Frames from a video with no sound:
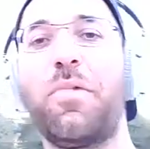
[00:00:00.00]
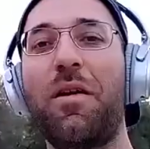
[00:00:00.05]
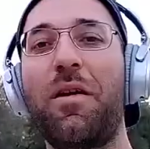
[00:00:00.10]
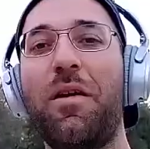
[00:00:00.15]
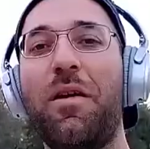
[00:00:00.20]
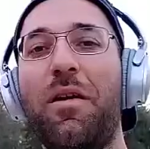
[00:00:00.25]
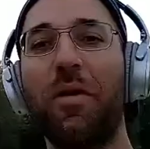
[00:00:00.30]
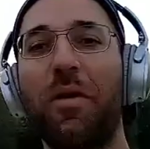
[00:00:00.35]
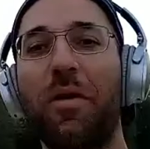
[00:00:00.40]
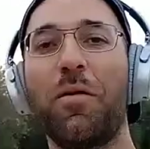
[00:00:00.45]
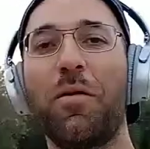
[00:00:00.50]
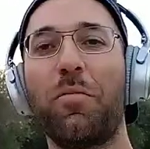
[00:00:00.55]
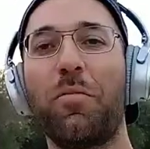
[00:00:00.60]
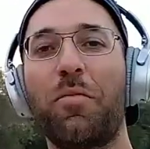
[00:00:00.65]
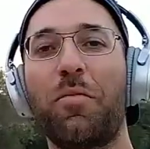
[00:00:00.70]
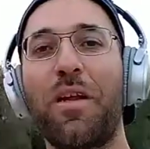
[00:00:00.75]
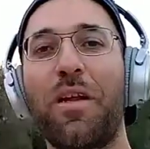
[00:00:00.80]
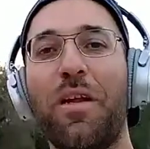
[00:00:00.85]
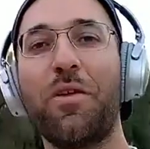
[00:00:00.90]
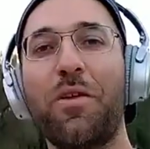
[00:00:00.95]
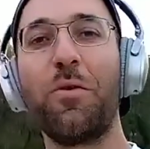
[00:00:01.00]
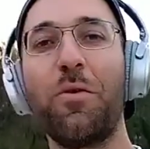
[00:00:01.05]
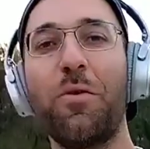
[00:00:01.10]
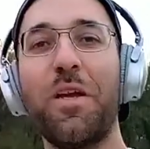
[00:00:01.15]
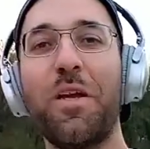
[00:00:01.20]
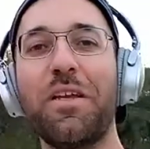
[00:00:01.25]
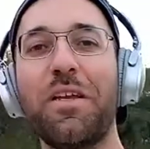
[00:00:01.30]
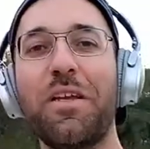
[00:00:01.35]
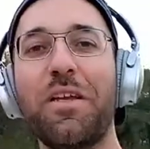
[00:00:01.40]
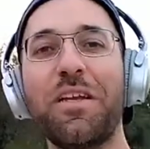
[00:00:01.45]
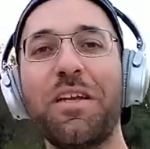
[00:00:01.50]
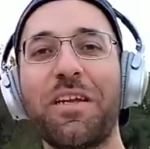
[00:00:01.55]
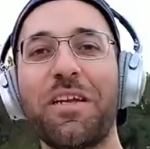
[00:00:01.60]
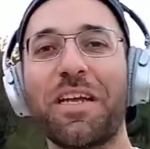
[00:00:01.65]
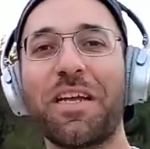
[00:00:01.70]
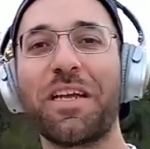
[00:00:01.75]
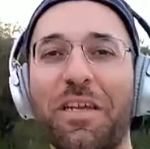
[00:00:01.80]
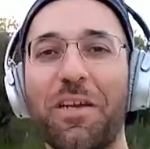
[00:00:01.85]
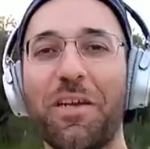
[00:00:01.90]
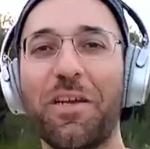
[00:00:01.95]
By the way, Jyrki, here's the
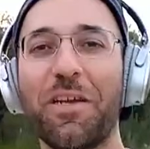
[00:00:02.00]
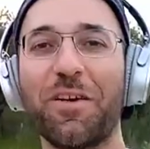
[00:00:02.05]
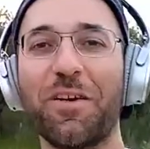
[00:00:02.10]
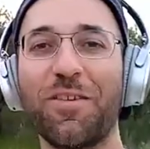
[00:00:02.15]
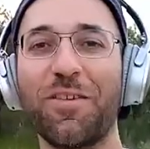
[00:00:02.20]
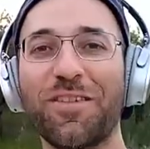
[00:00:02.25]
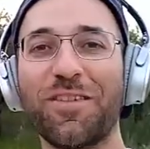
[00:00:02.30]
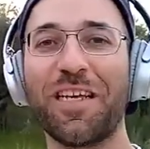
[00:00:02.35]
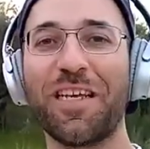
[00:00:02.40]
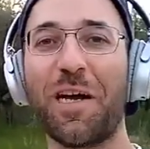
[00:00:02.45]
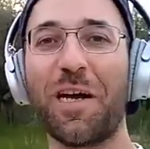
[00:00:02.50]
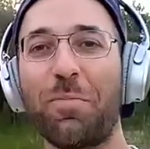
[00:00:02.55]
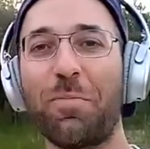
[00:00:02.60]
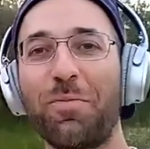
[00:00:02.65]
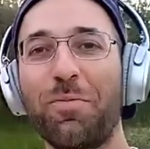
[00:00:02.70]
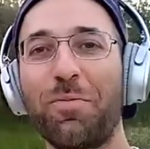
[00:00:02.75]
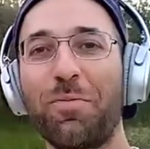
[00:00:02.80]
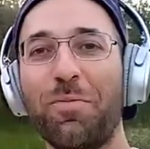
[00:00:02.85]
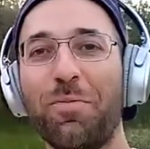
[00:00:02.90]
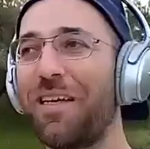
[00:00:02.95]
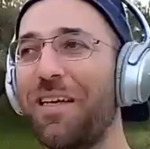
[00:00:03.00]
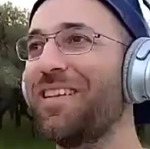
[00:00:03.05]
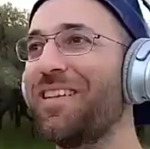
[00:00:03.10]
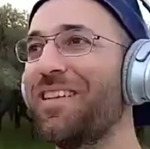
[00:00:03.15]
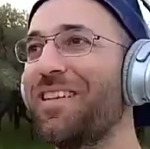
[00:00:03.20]
update. I'm in the countryside.